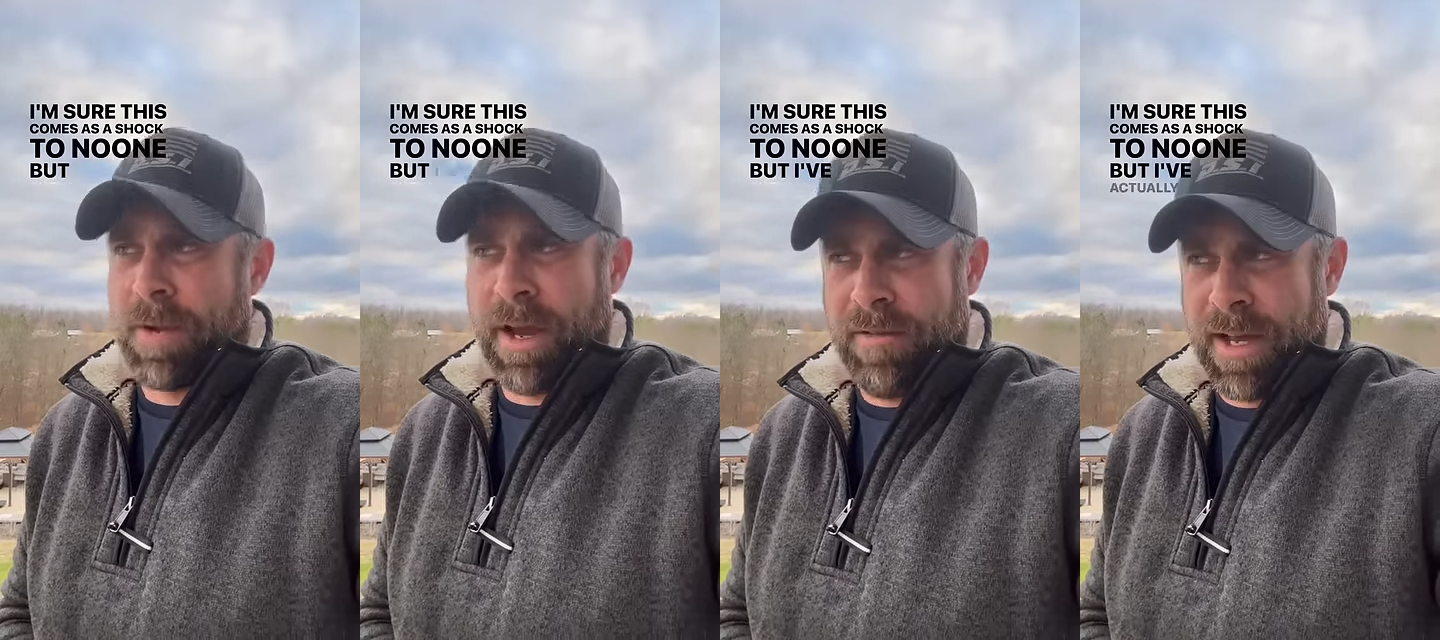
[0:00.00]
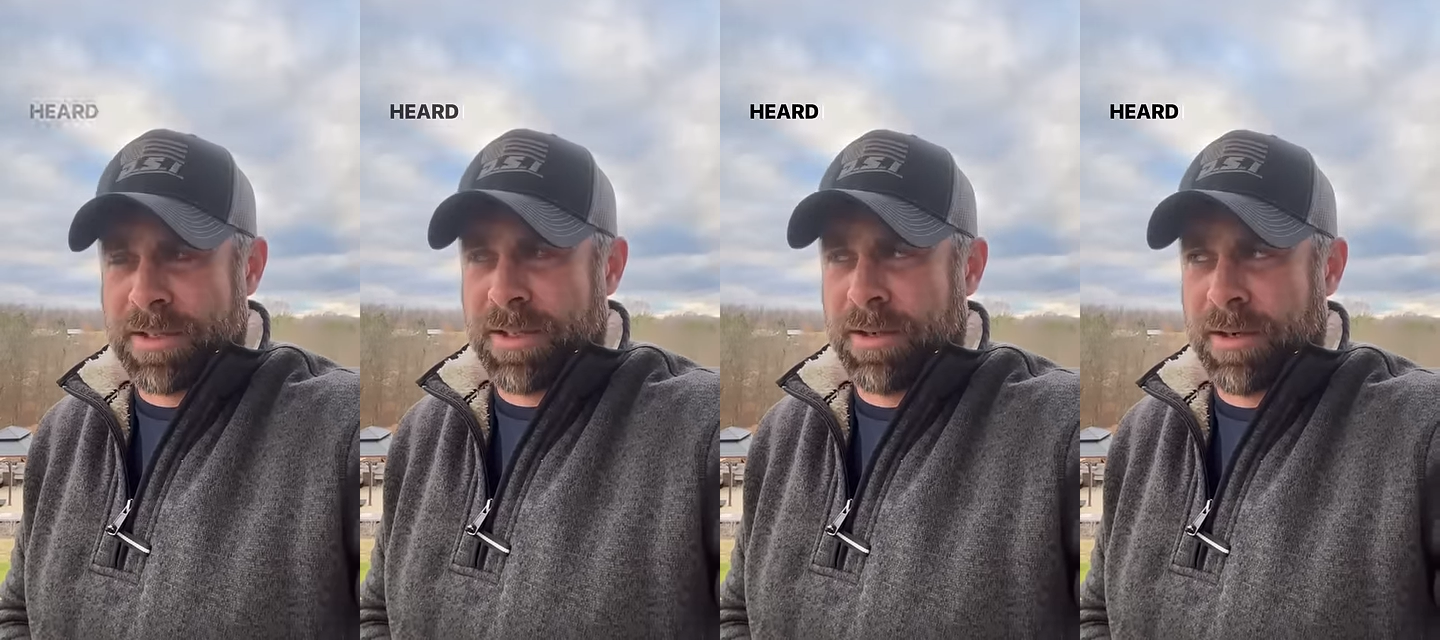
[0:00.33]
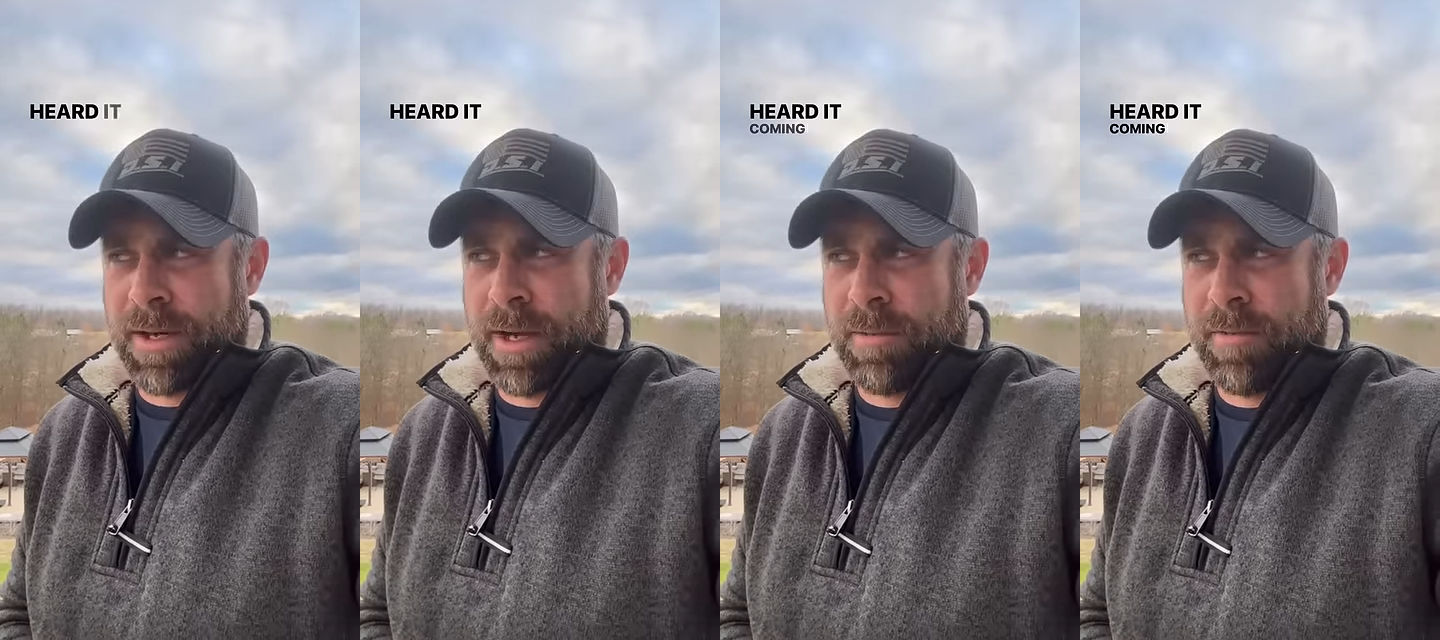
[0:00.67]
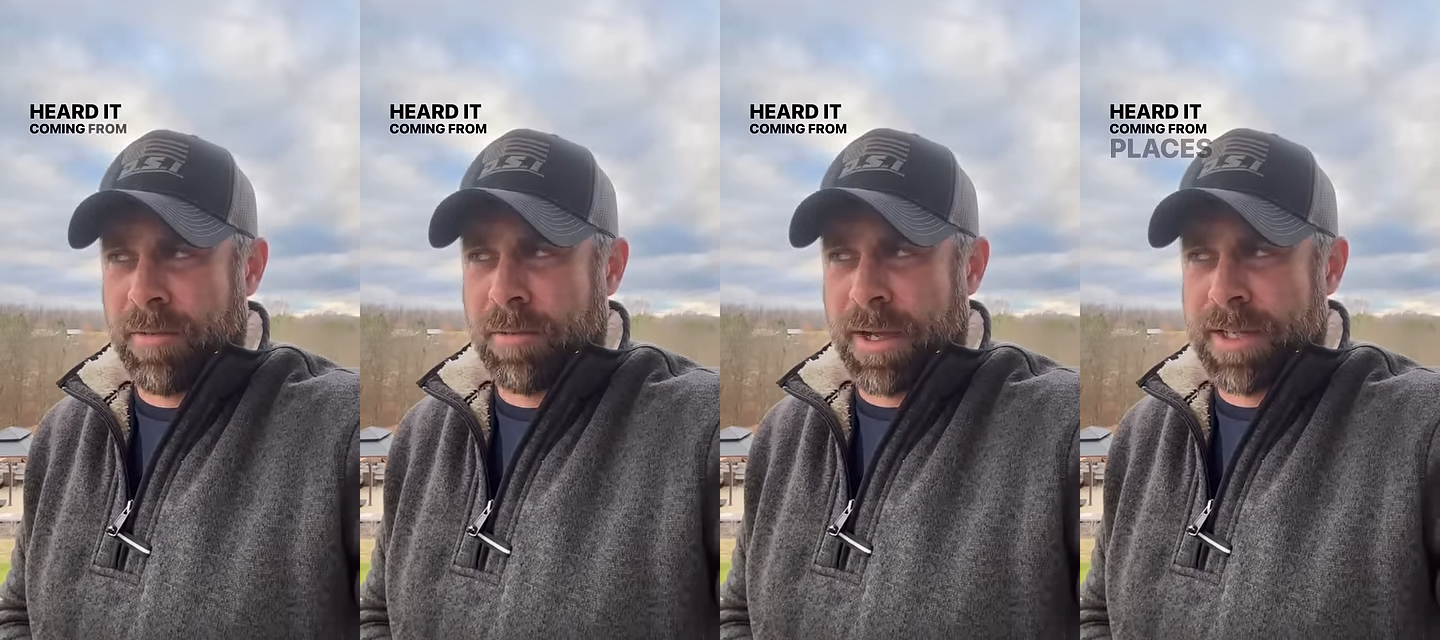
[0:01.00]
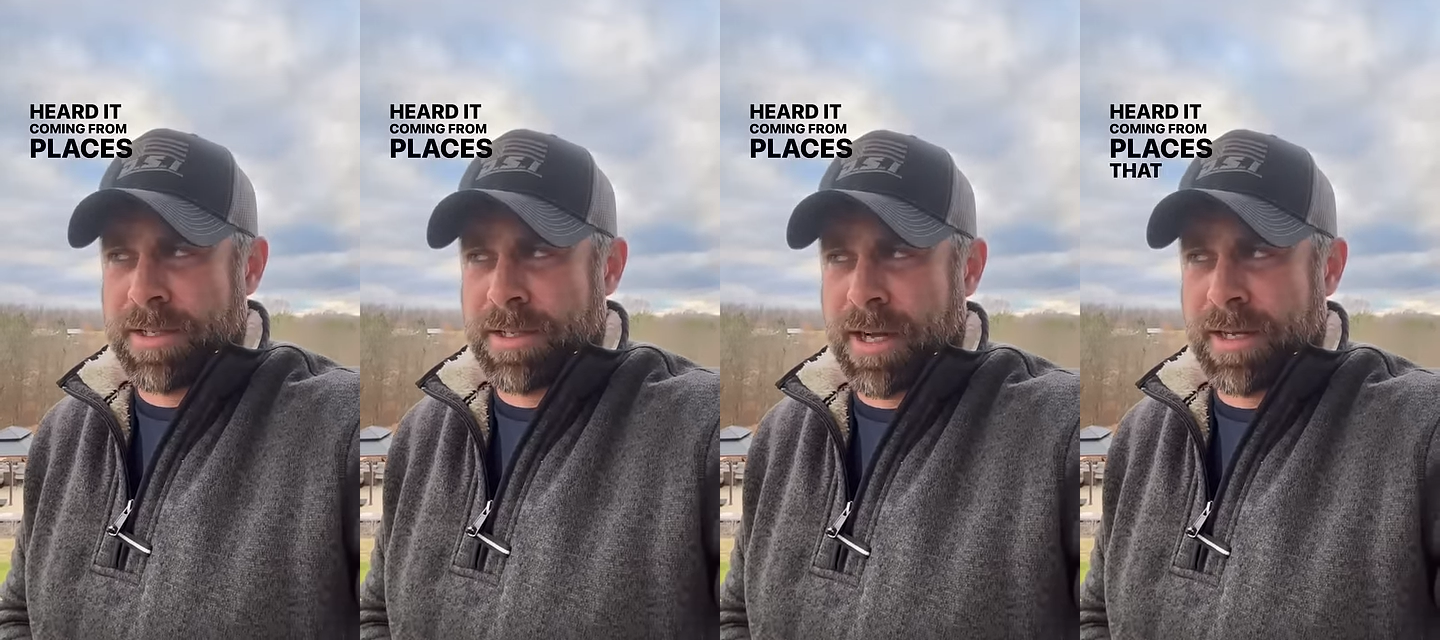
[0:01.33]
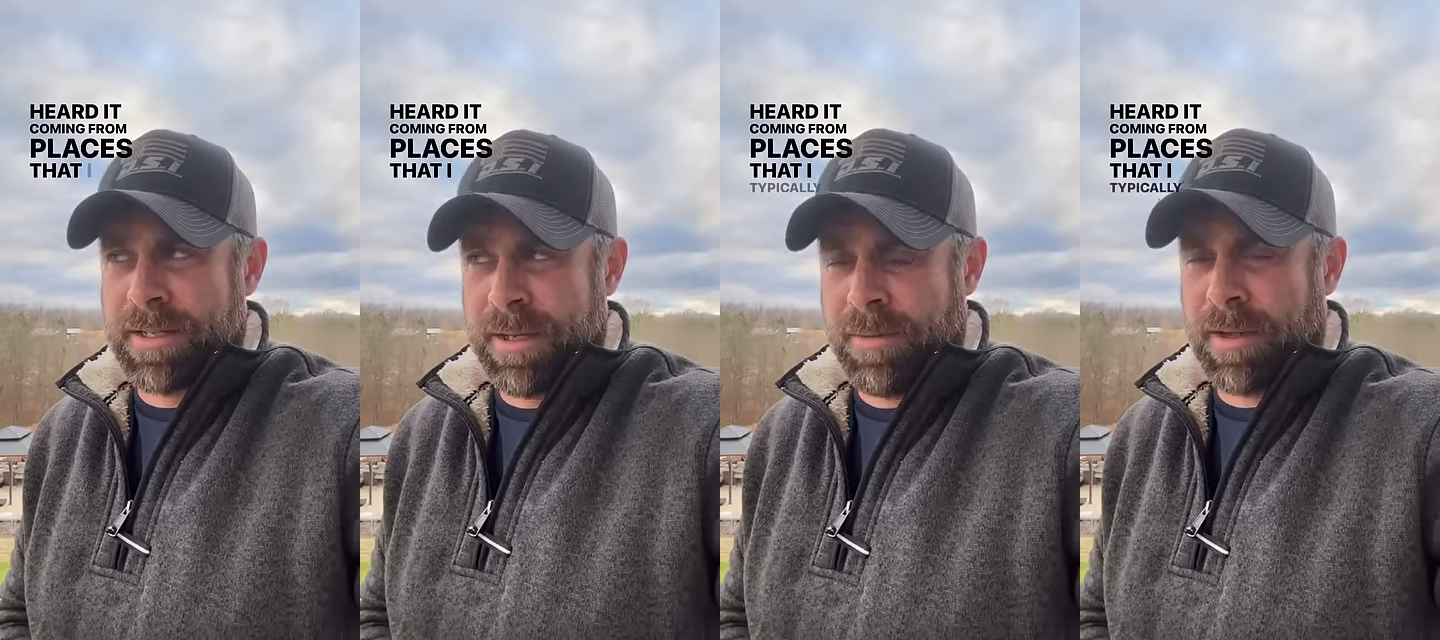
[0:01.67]
but I've actually heard it coming from places that I
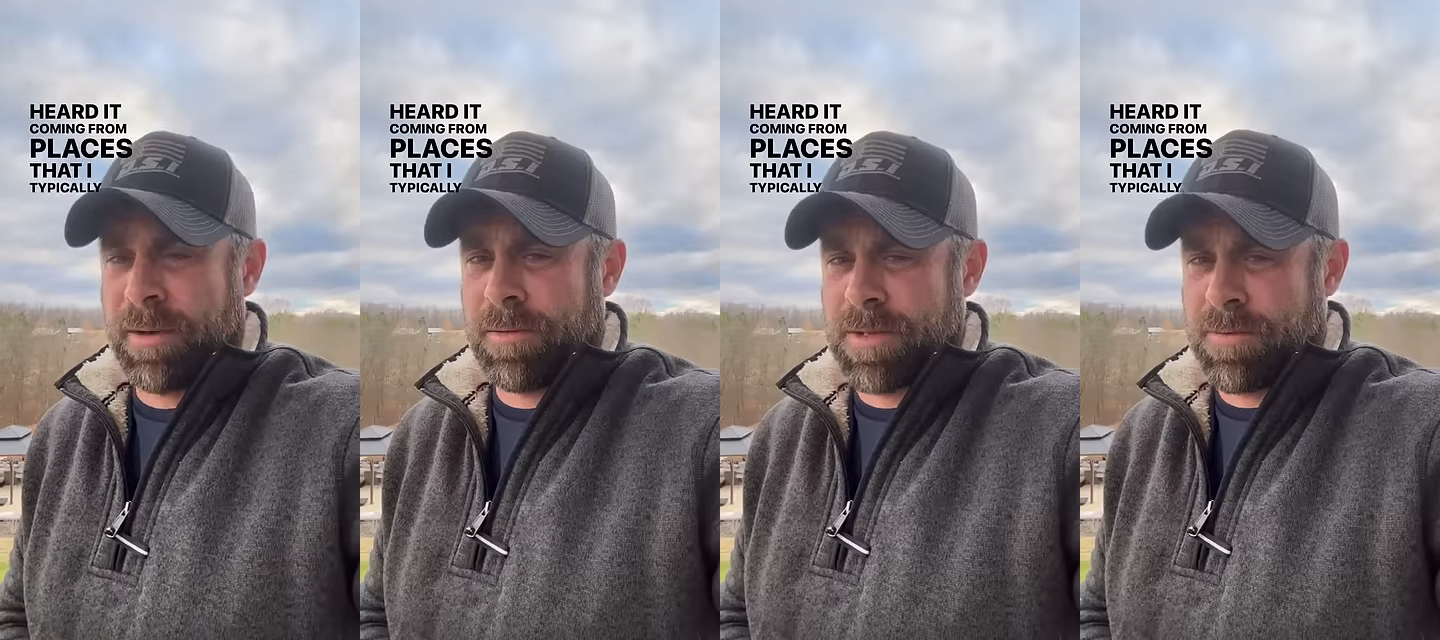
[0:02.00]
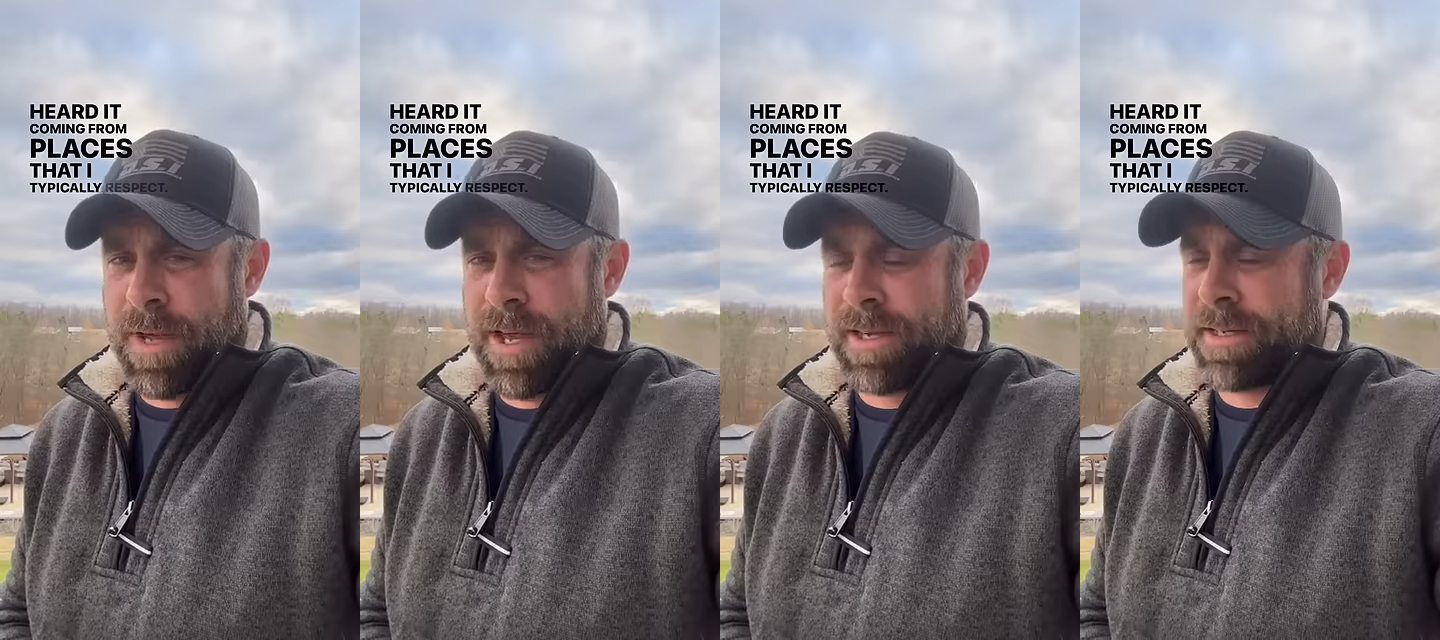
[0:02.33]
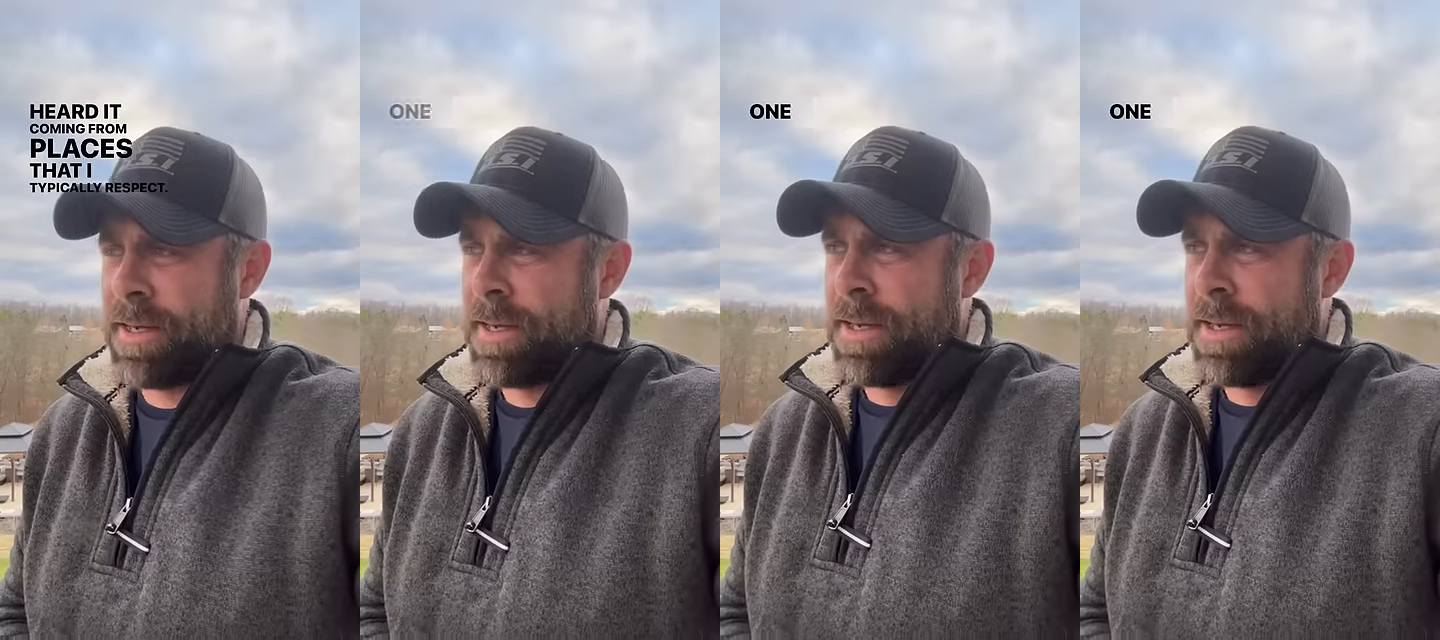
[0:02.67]
typically respect.